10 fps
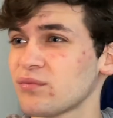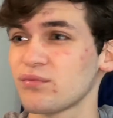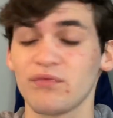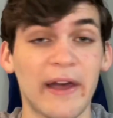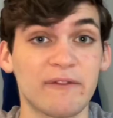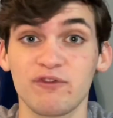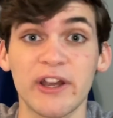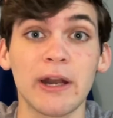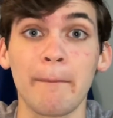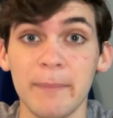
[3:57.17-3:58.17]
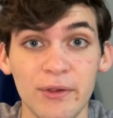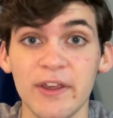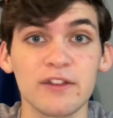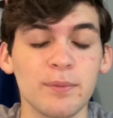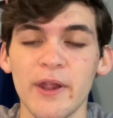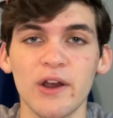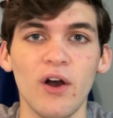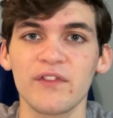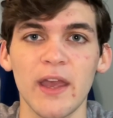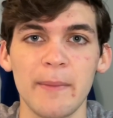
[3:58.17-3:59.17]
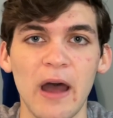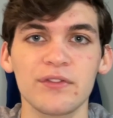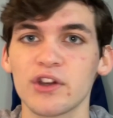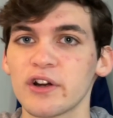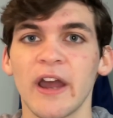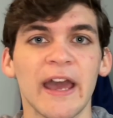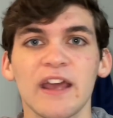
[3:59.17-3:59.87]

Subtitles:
freaking a millionth playoff game out there. He